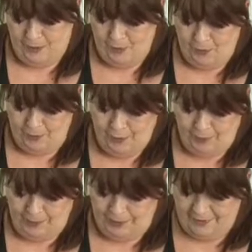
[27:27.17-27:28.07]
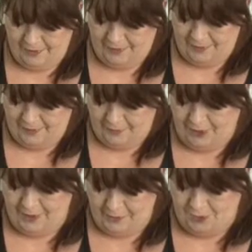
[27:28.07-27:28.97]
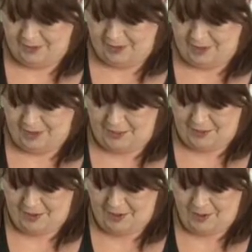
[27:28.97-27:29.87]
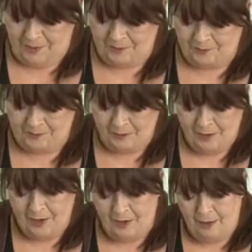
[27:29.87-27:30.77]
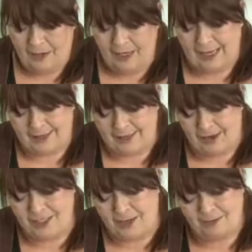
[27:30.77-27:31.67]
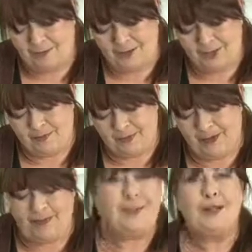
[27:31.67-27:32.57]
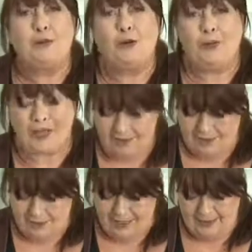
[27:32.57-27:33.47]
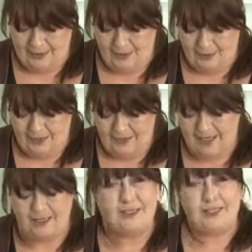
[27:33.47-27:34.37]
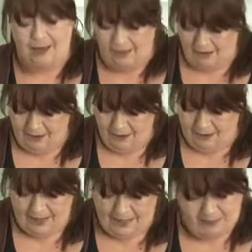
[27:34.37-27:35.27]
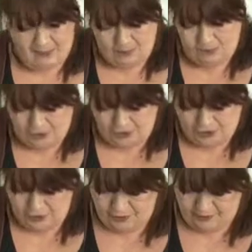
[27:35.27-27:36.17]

Oh, mum, of course I do. But yes, I don't use my knife anymore because it's so easy to die cut, and it makes us all just do the